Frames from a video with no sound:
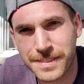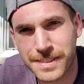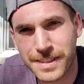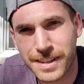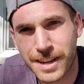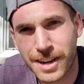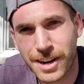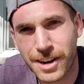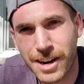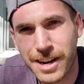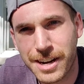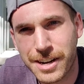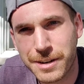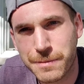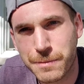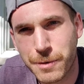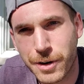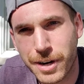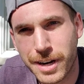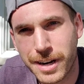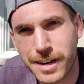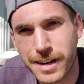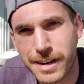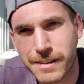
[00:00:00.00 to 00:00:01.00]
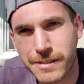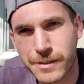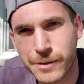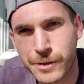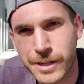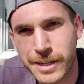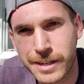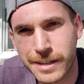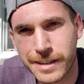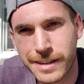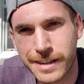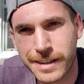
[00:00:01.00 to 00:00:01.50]
All right, good morning,
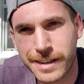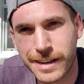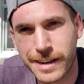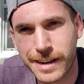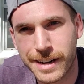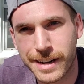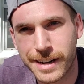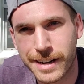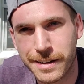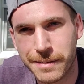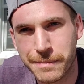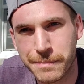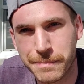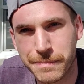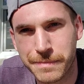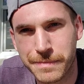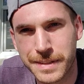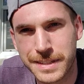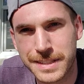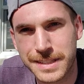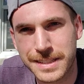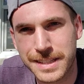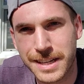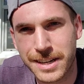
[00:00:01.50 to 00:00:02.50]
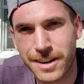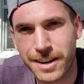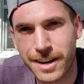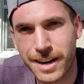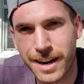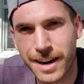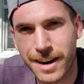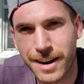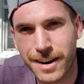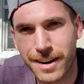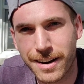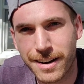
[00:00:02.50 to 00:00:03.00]
everyone. This is Eric
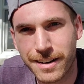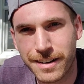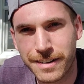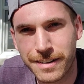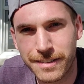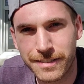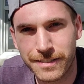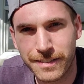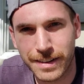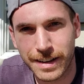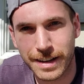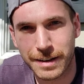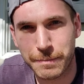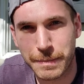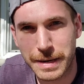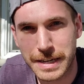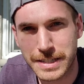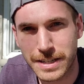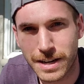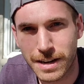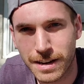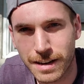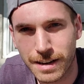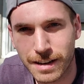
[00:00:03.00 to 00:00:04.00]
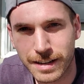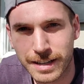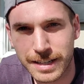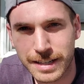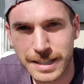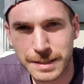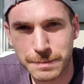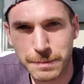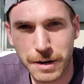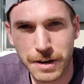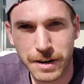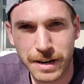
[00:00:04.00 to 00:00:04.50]
here, and my dog is
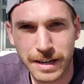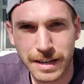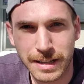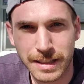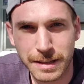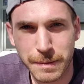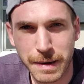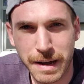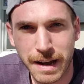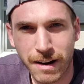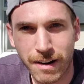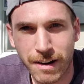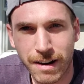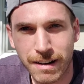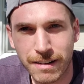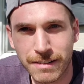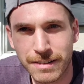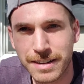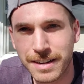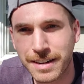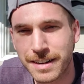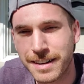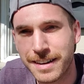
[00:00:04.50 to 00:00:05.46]
barking in the background.